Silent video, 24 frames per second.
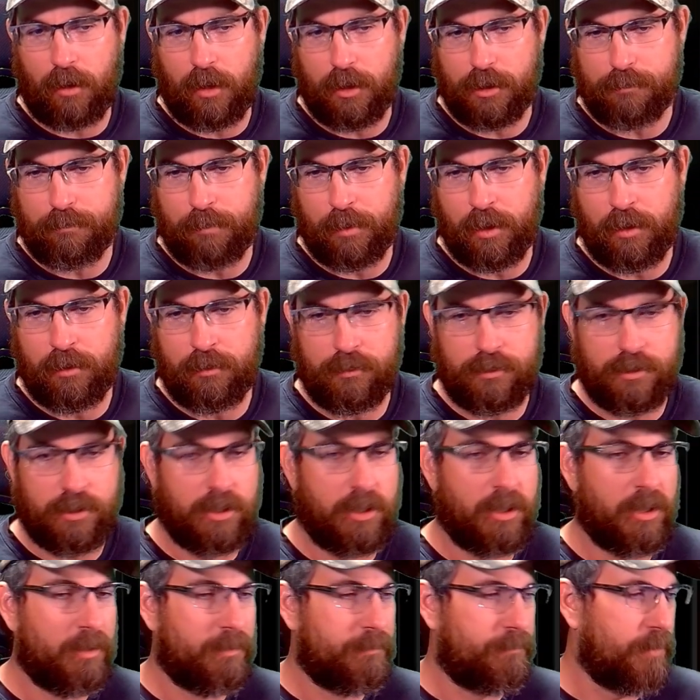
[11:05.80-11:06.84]
crossbows,
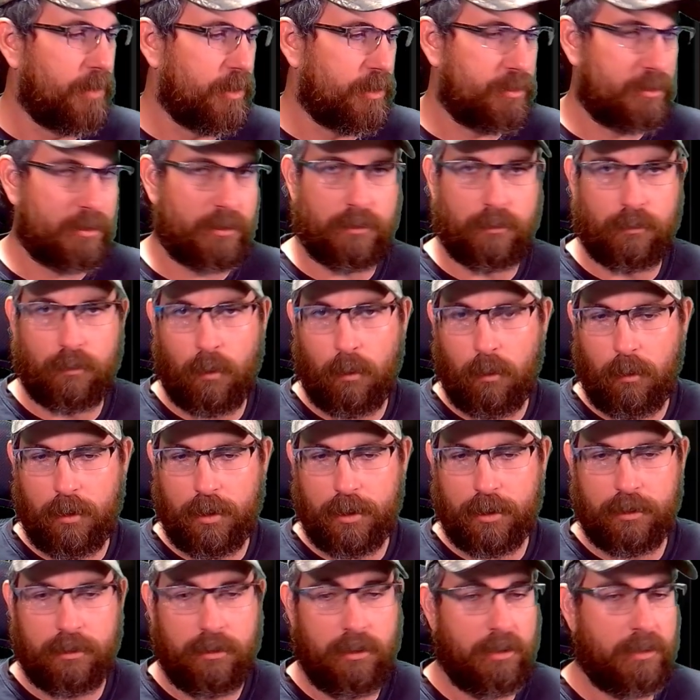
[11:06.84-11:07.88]
fix of the
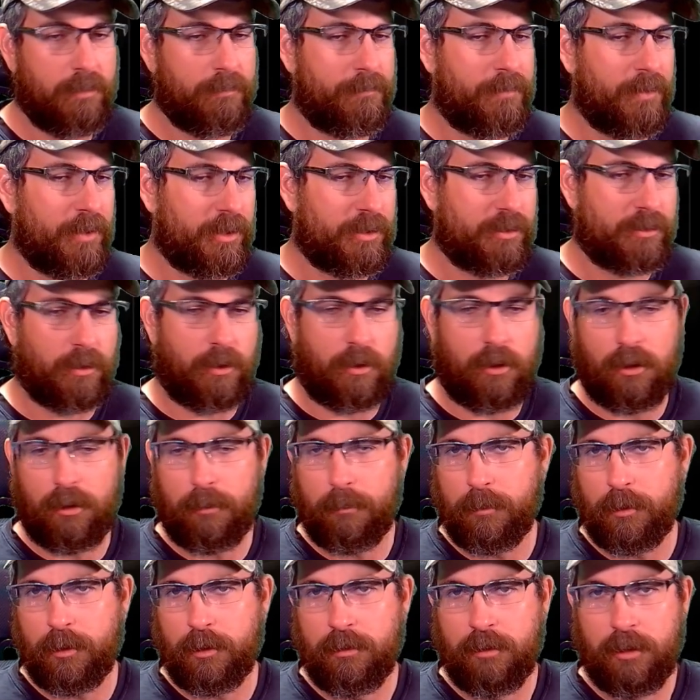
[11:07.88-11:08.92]
warrior, fix of
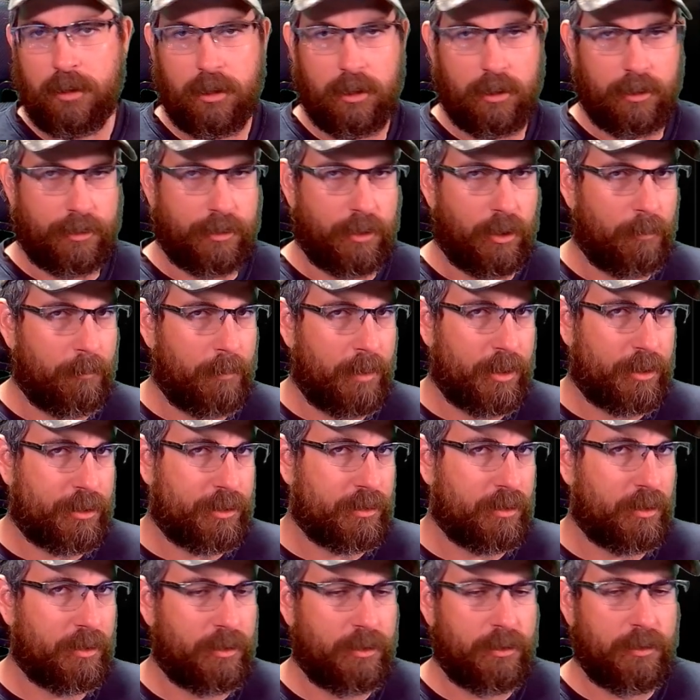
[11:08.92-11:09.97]
armor. No
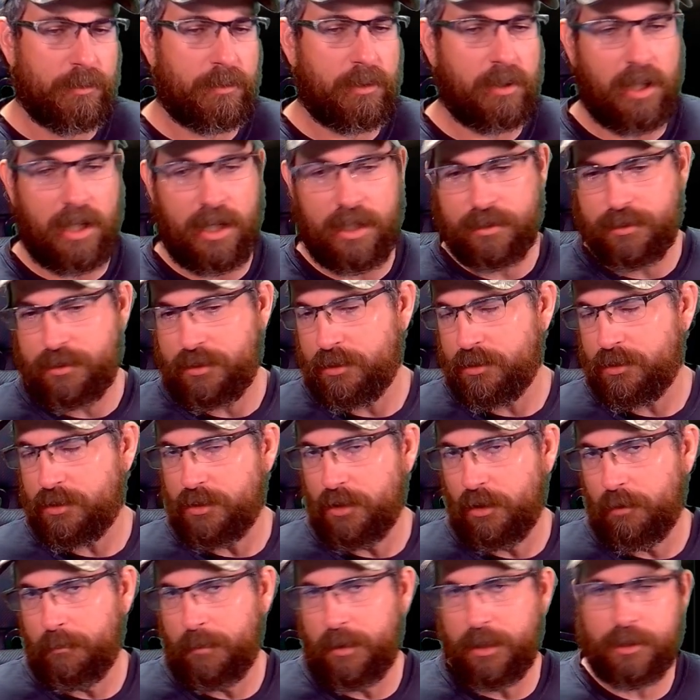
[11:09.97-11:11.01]
mention of new classes.
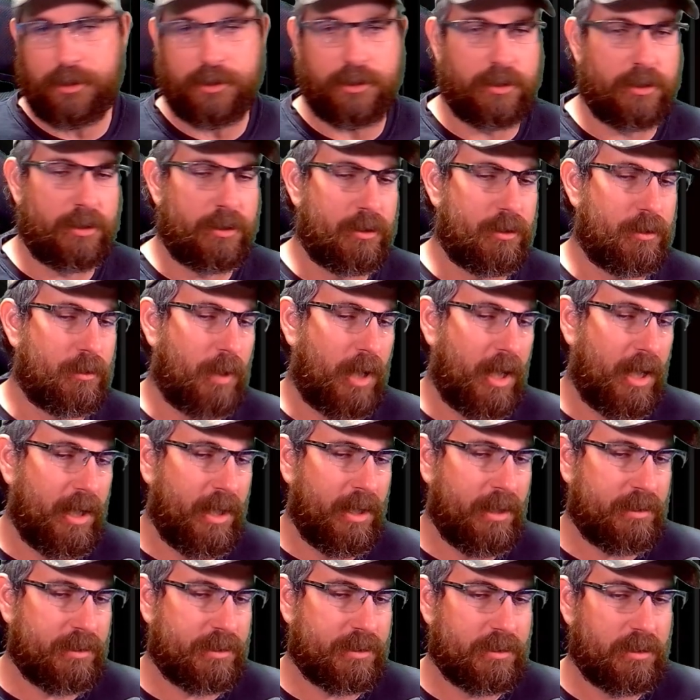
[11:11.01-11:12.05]
No mention of new
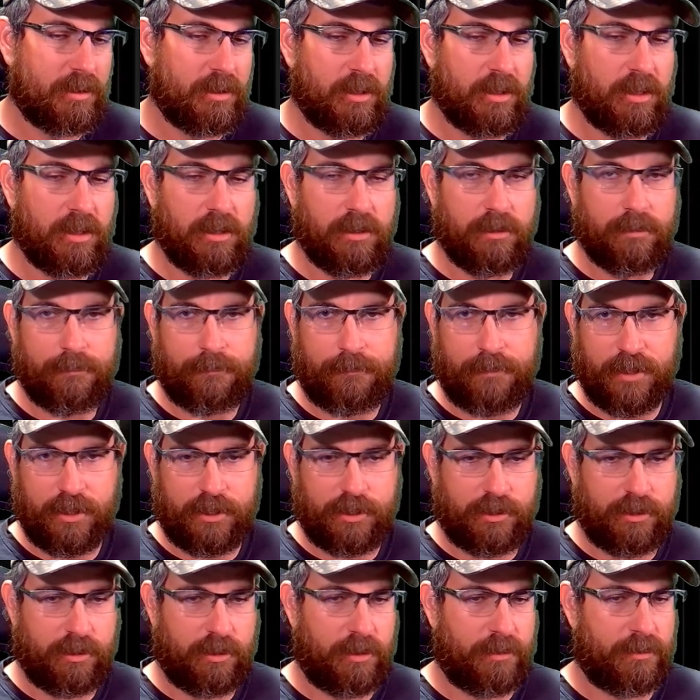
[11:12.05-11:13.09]
acts.
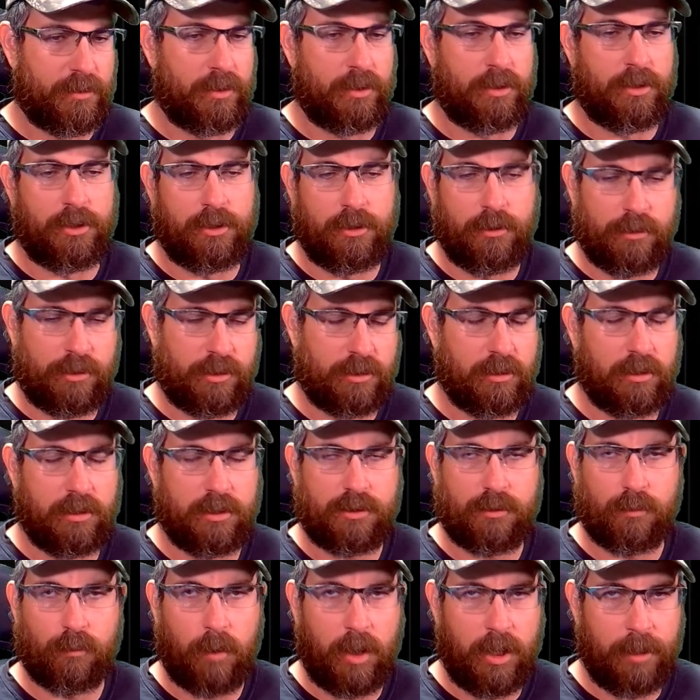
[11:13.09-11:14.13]
Fixing of the
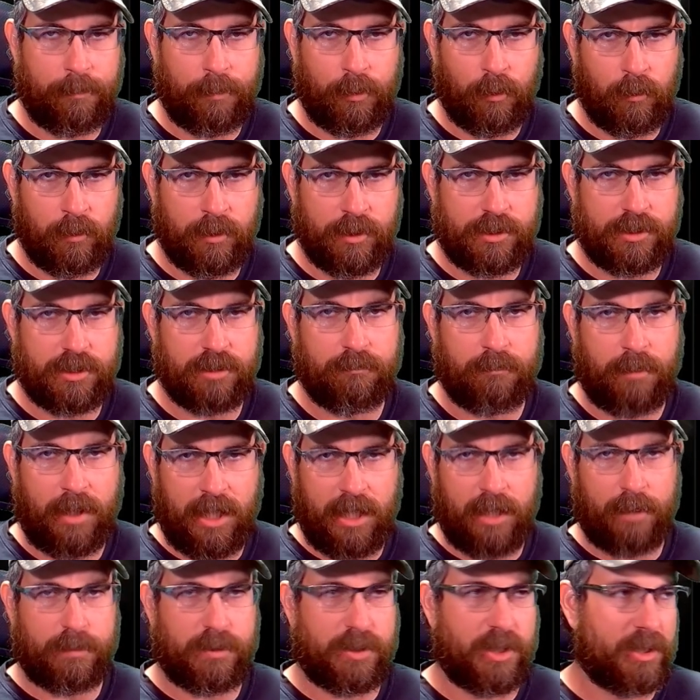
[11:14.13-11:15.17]
useless waypoints and
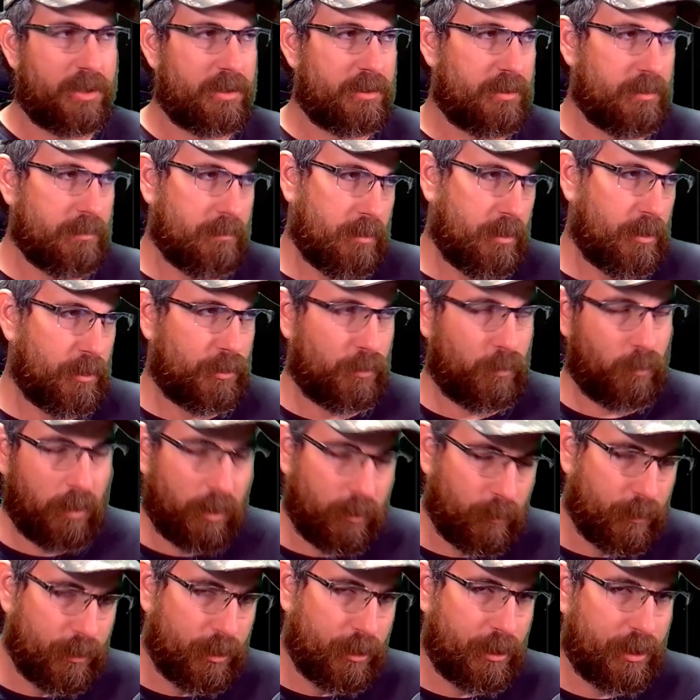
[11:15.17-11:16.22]
maps. Like there's
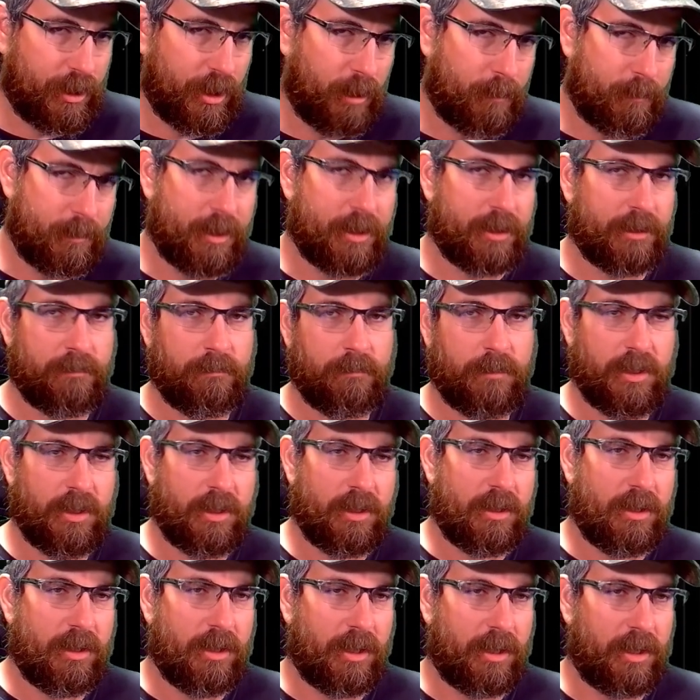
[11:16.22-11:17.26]
one when you come in,
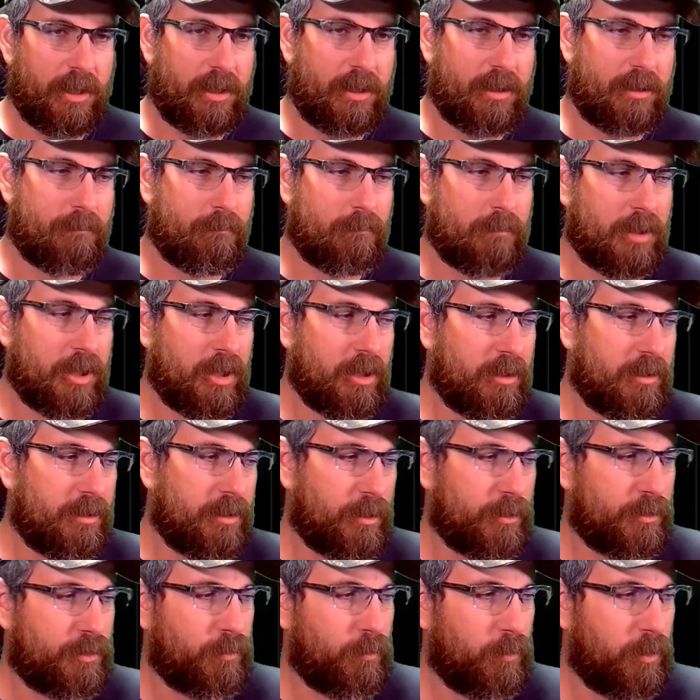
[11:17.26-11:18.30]
and
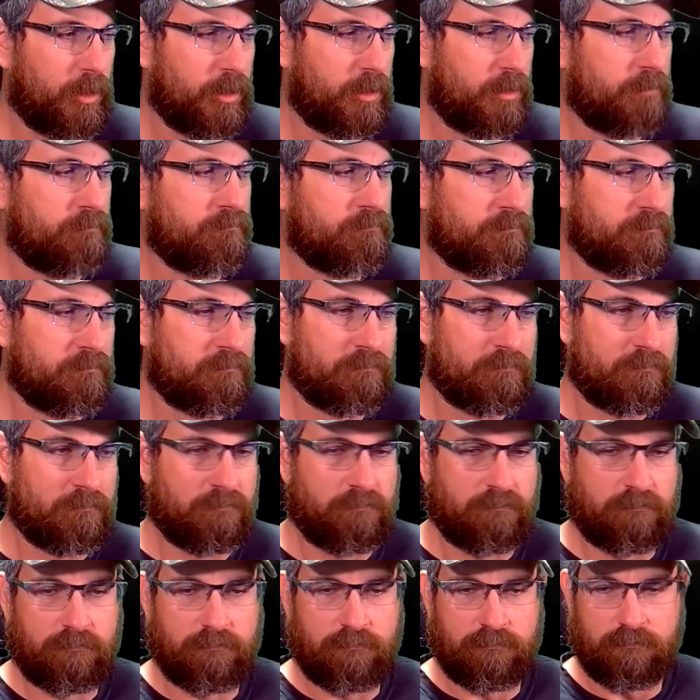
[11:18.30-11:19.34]
there's one
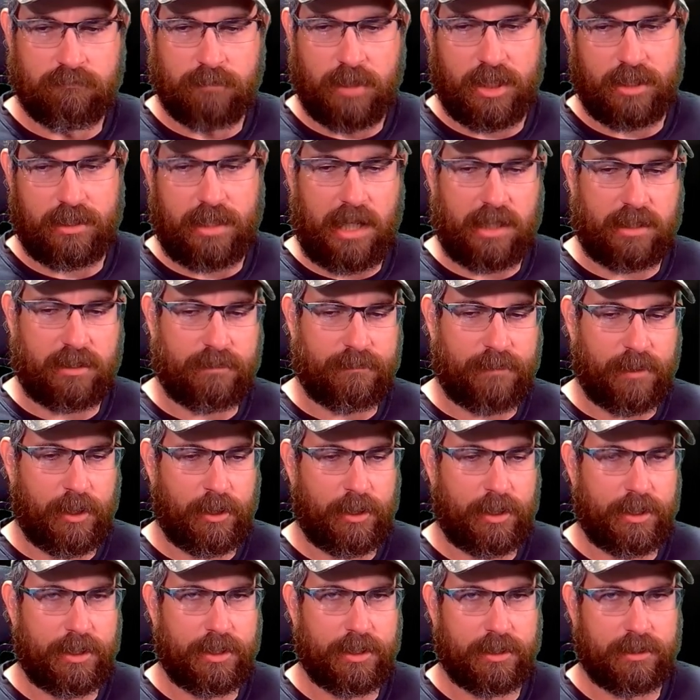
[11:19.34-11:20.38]
like at the
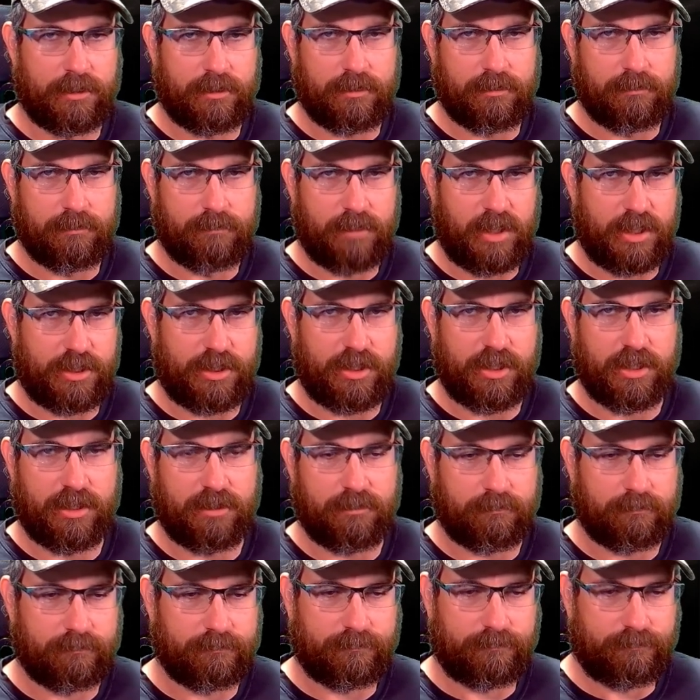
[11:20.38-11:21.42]
very end. That's
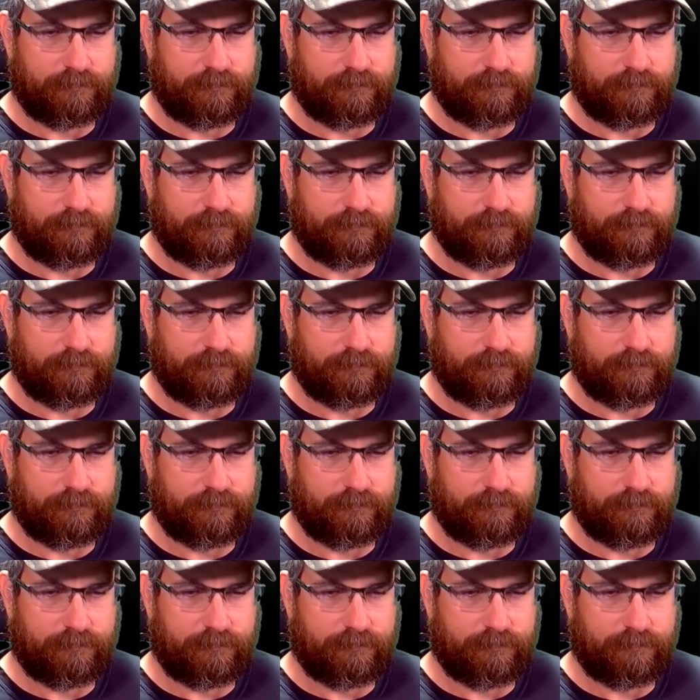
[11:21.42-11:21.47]
it.